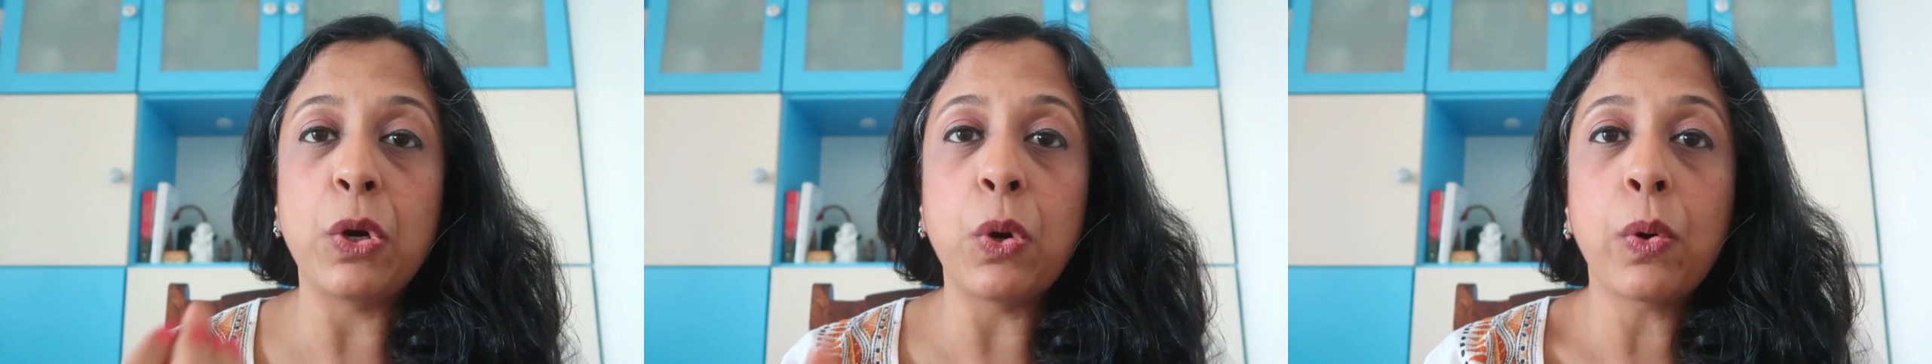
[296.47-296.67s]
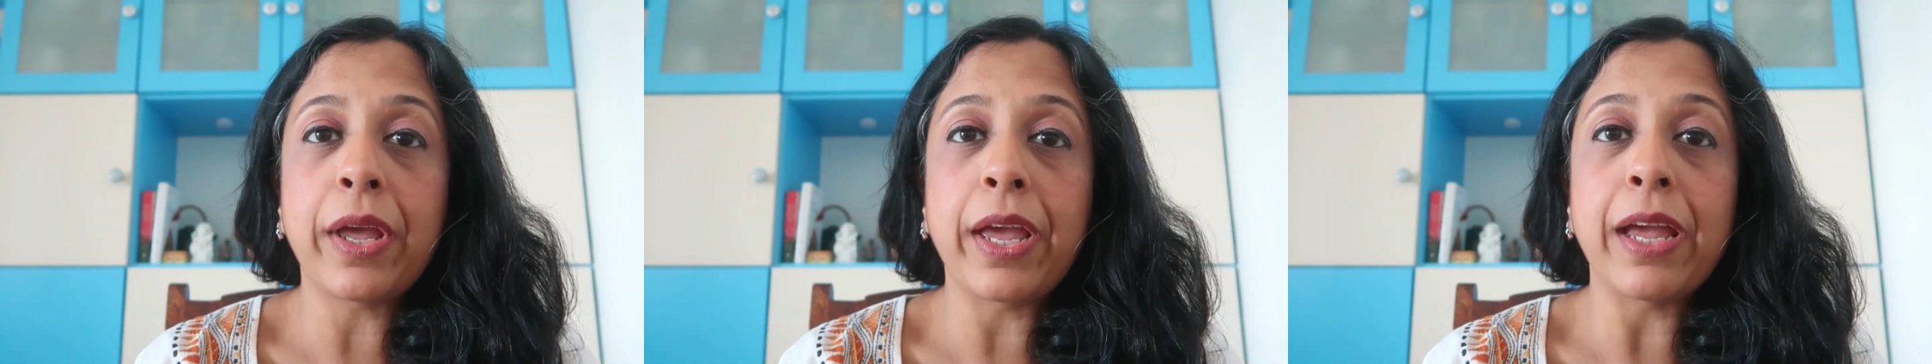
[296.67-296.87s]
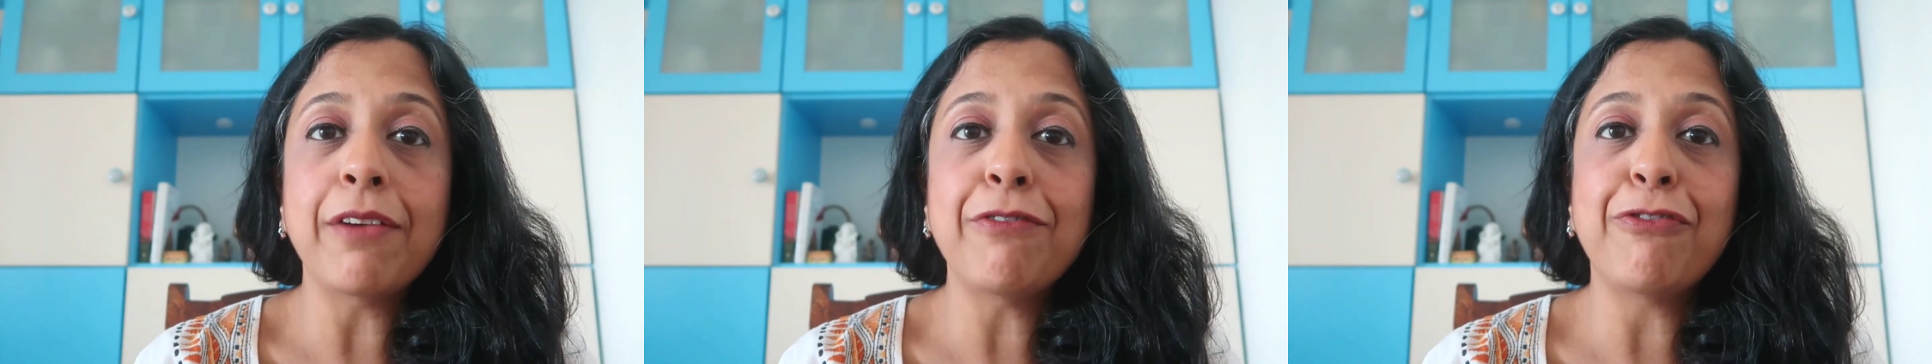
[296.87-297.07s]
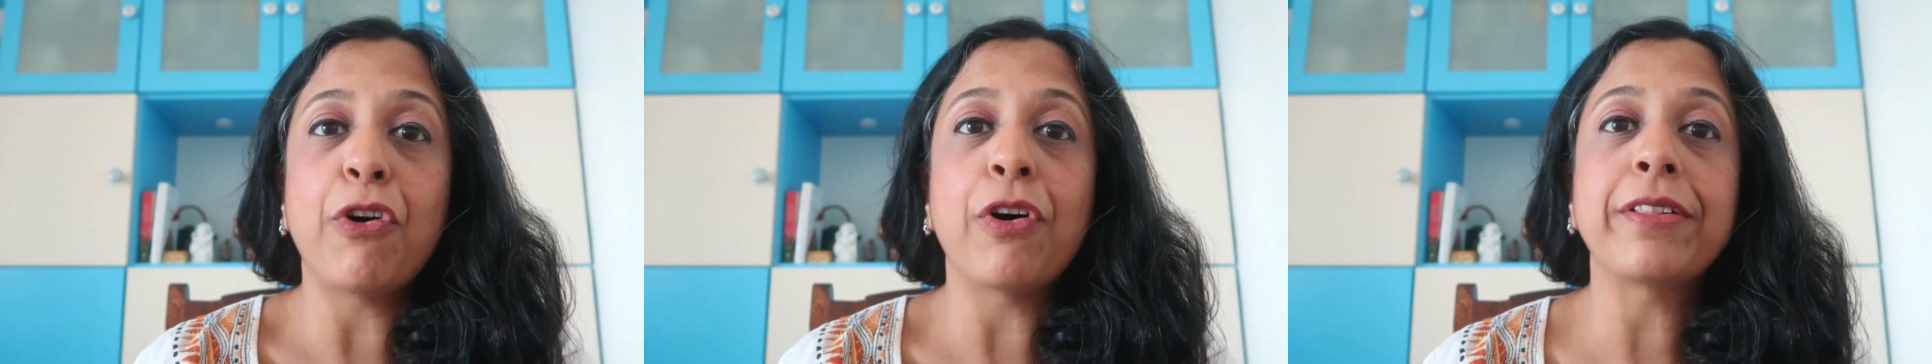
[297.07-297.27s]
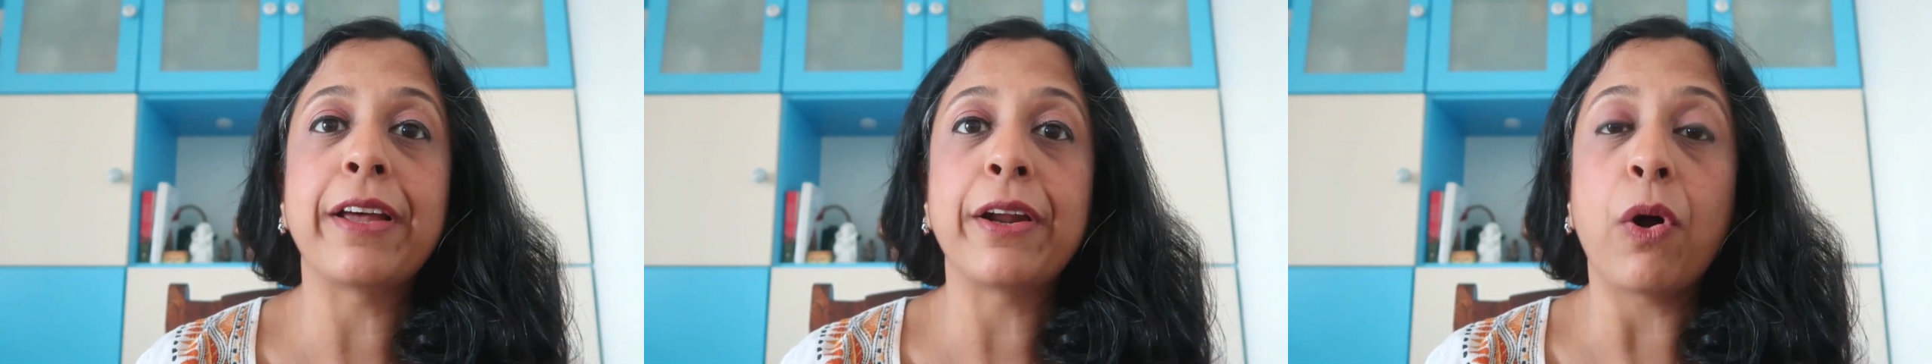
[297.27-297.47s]
looking
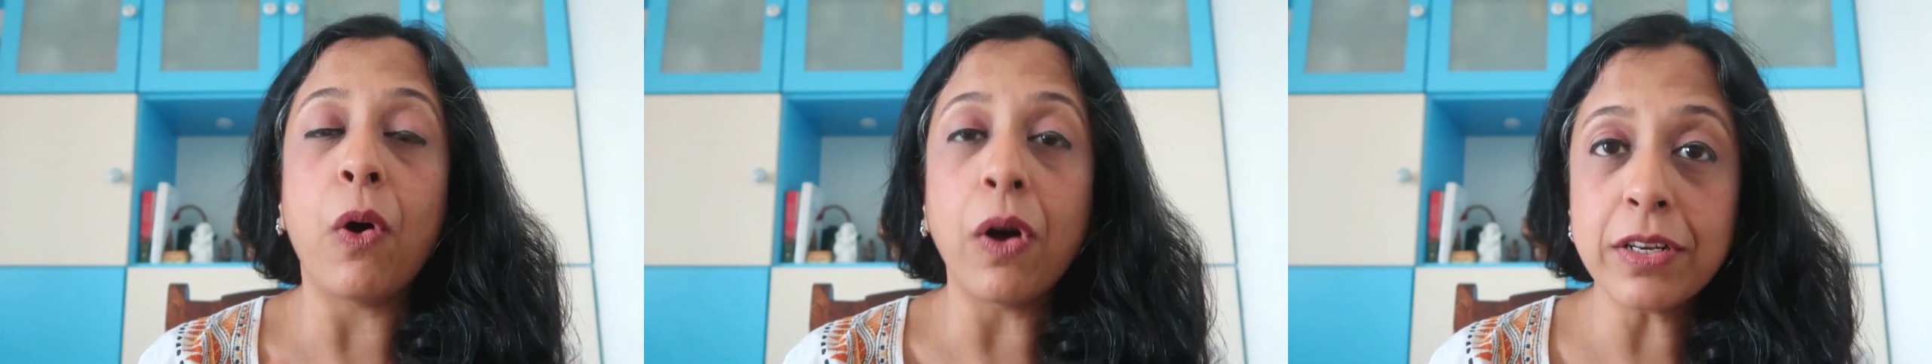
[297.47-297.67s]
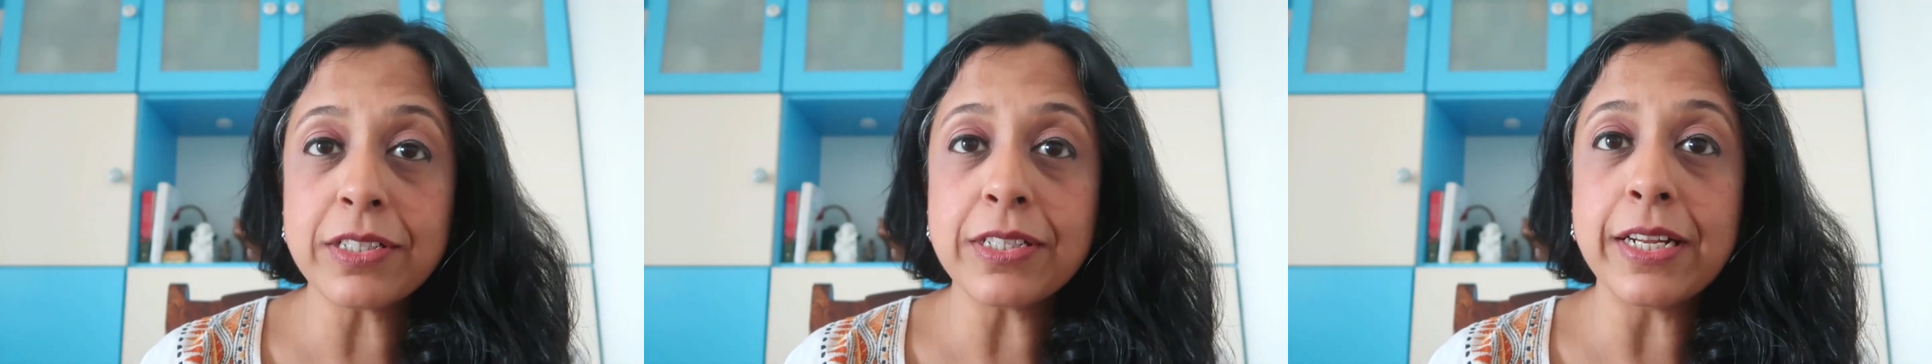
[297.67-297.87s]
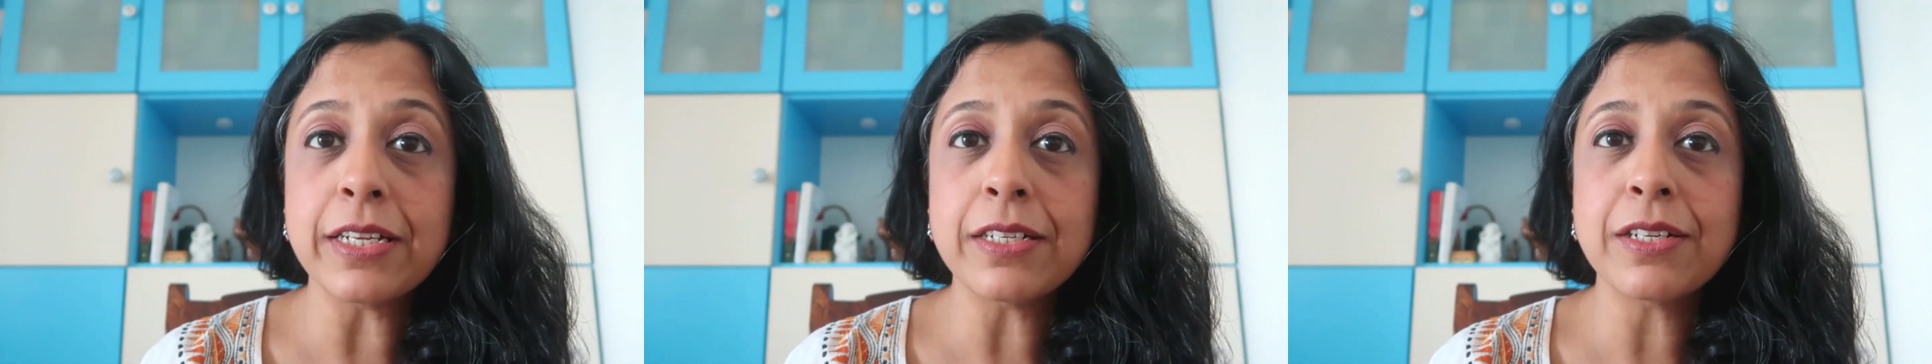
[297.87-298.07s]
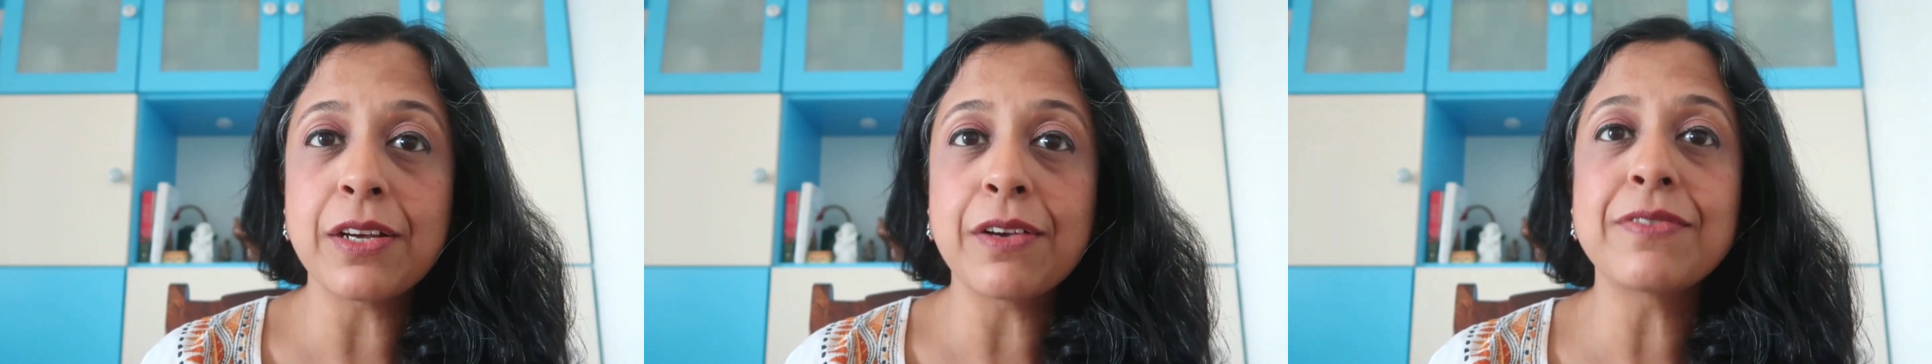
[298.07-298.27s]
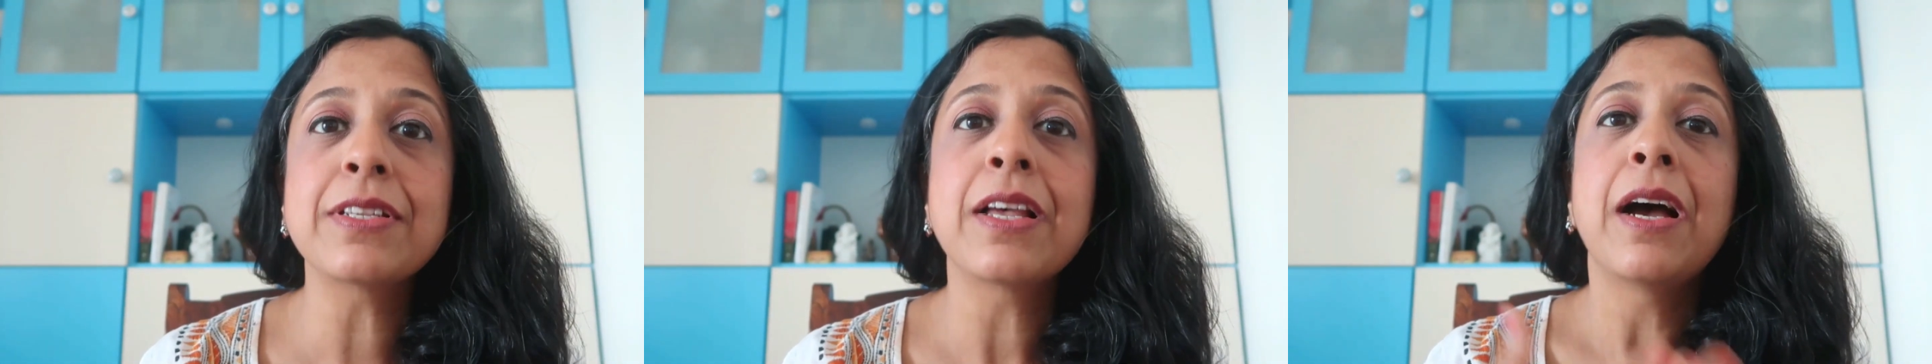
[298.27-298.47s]
for their
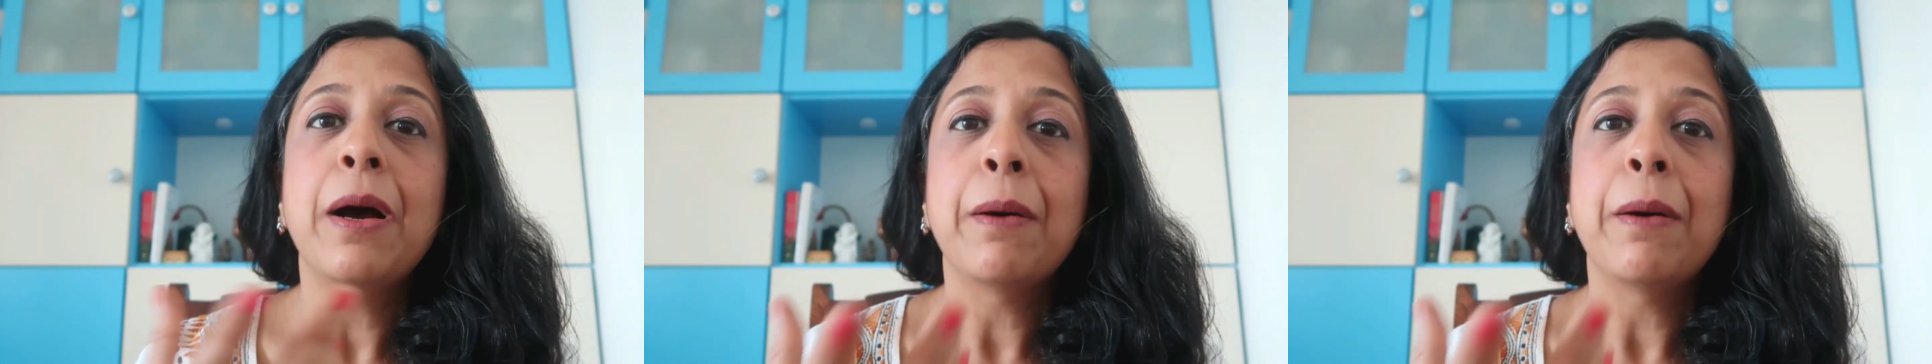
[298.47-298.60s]
alternatives,